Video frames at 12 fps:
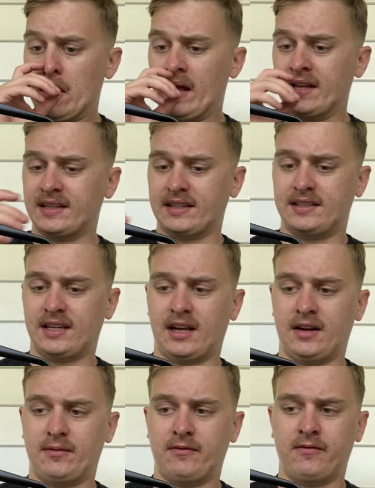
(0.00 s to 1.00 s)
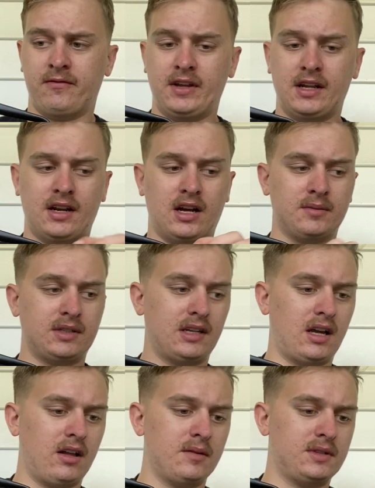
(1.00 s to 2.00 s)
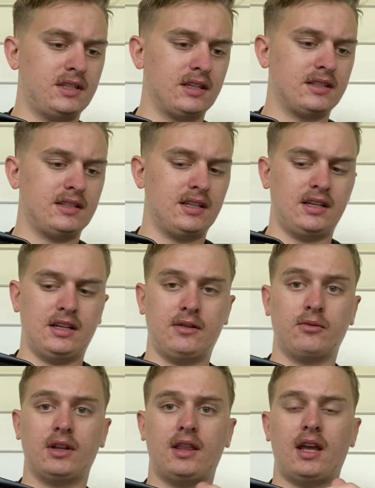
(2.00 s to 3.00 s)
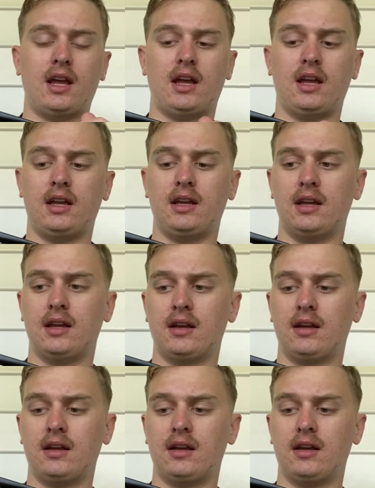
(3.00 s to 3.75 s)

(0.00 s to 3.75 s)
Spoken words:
as I said, Vietnam style M16 with a